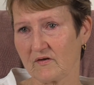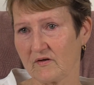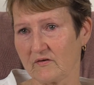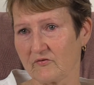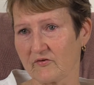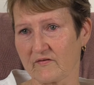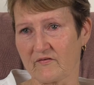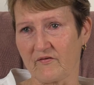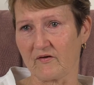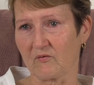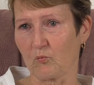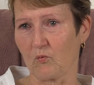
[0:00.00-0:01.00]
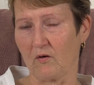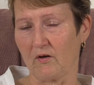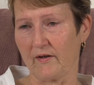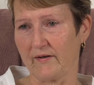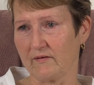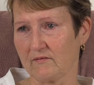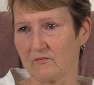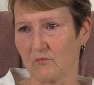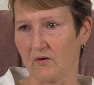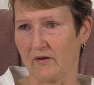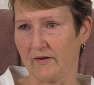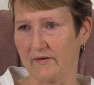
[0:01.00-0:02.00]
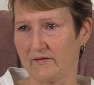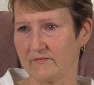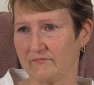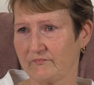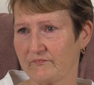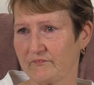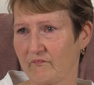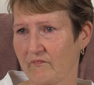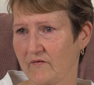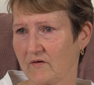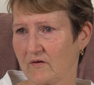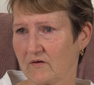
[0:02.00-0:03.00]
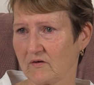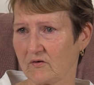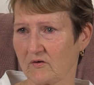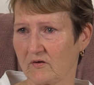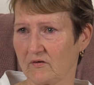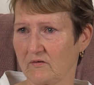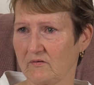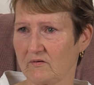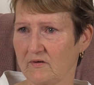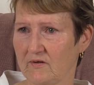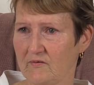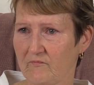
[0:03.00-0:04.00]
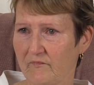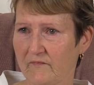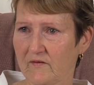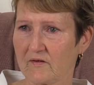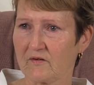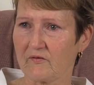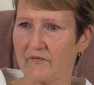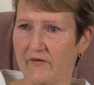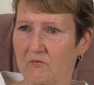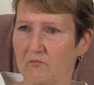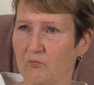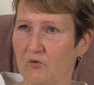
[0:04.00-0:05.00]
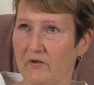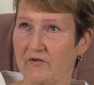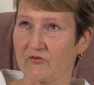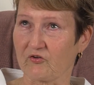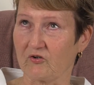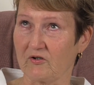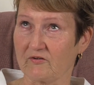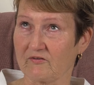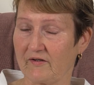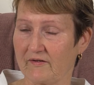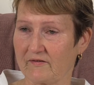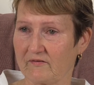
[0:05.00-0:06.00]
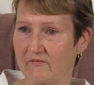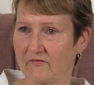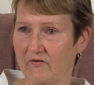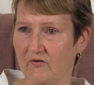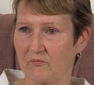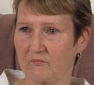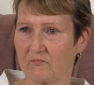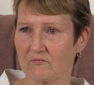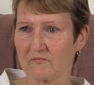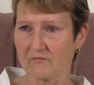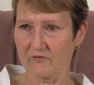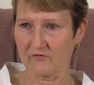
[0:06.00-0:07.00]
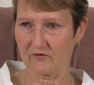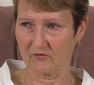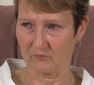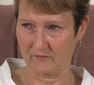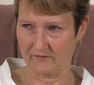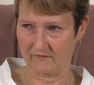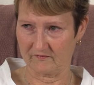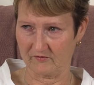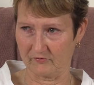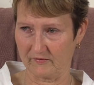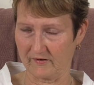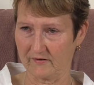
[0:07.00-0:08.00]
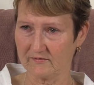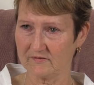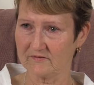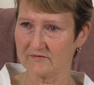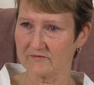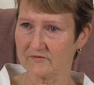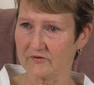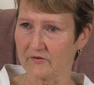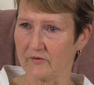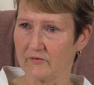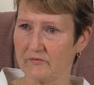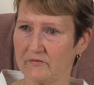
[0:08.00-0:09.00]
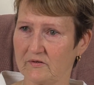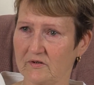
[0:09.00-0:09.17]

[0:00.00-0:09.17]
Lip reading: and just think, why, you know? Think, why has God taken so young, you know?